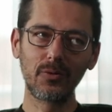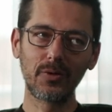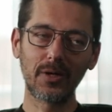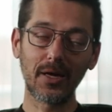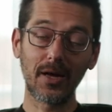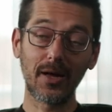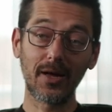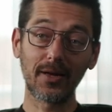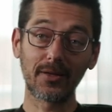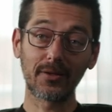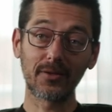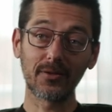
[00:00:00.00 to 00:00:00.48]

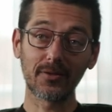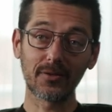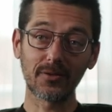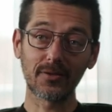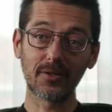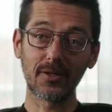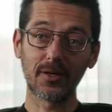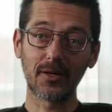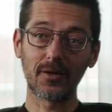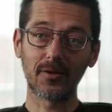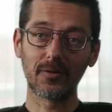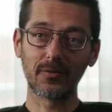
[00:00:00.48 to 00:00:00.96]

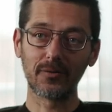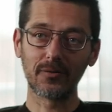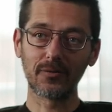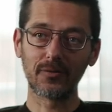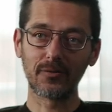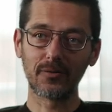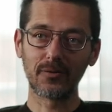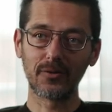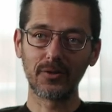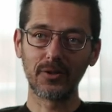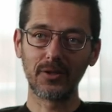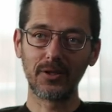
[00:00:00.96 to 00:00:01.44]
characters now,
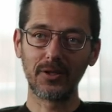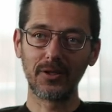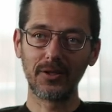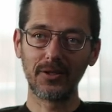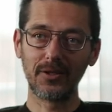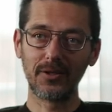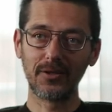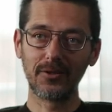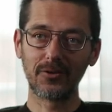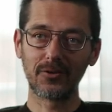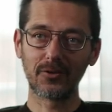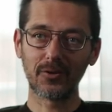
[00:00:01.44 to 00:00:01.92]

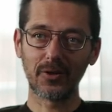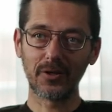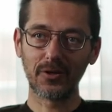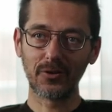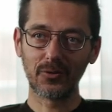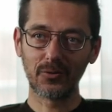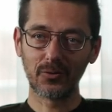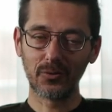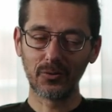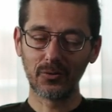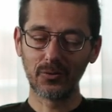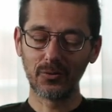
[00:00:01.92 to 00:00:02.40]
really
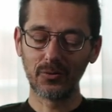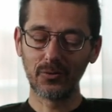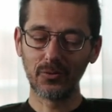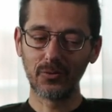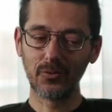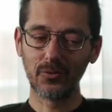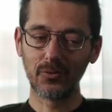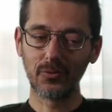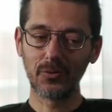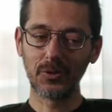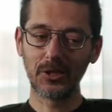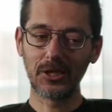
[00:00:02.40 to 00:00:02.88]
trying to
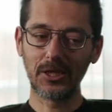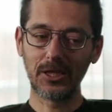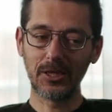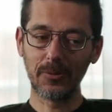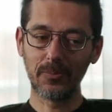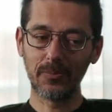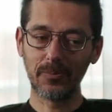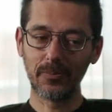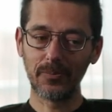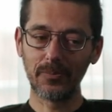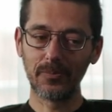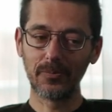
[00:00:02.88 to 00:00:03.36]

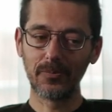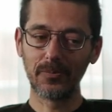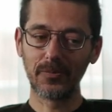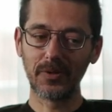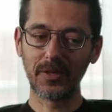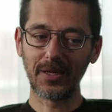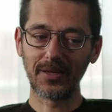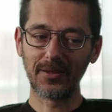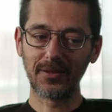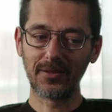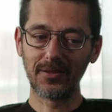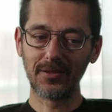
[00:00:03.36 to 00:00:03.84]
keep
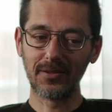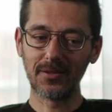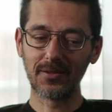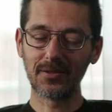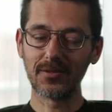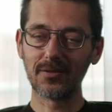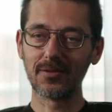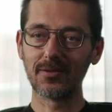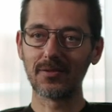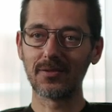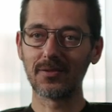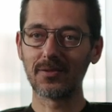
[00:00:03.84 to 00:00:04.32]
that
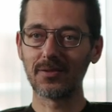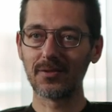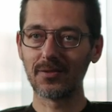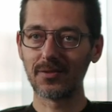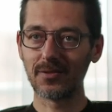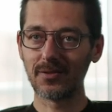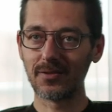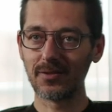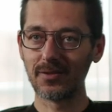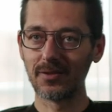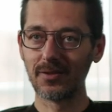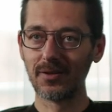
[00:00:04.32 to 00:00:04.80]

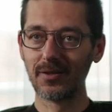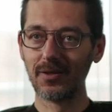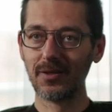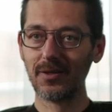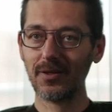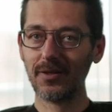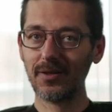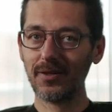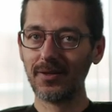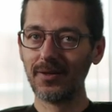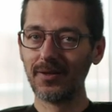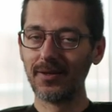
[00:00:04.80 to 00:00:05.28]
distance
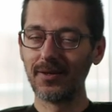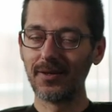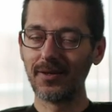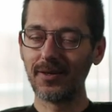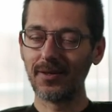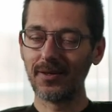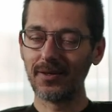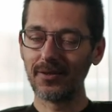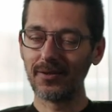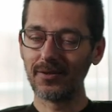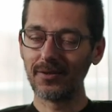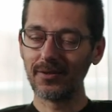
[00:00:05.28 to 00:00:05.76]

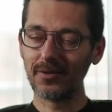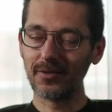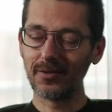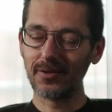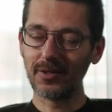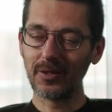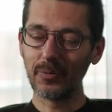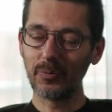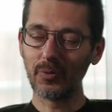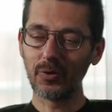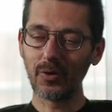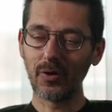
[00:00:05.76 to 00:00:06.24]

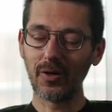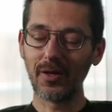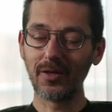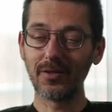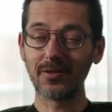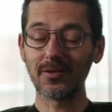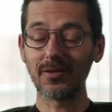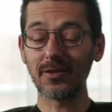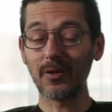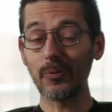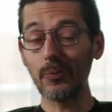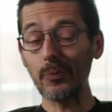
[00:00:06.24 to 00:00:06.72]
and keep your
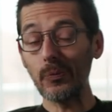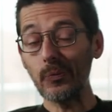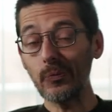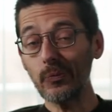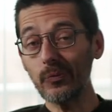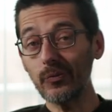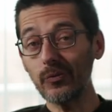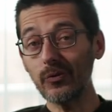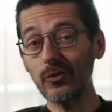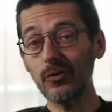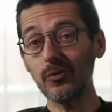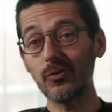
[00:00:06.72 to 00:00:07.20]
lens.
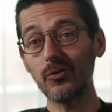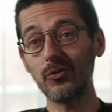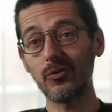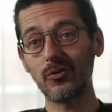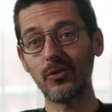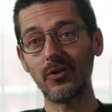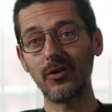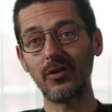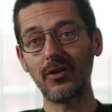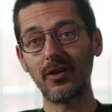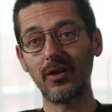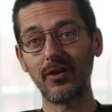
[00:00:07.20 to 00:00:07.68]

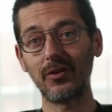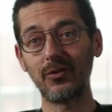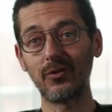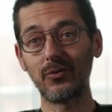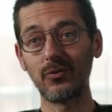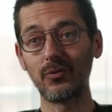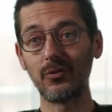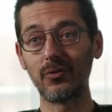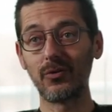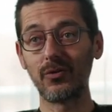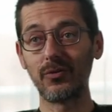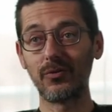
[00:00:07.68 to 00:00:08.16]
Usually I
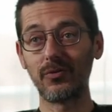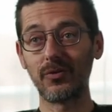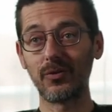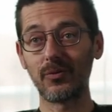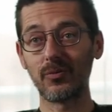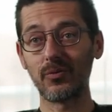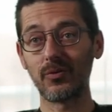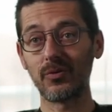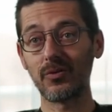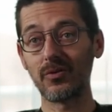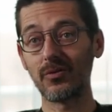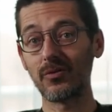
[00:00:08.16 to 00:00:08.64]
do the
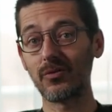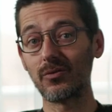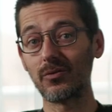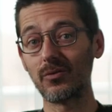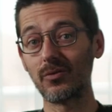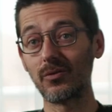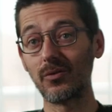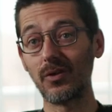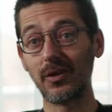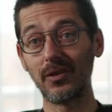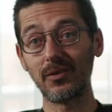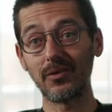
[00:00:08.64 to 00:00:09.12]
films with
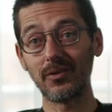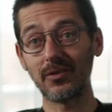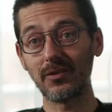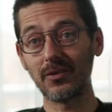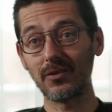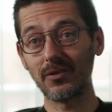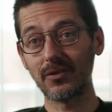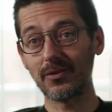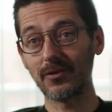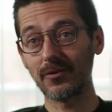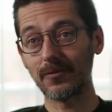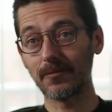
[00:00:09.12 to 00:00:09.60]
two
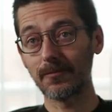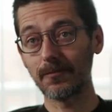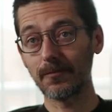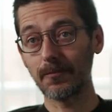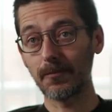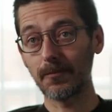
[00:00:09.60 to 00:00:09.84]
lenses.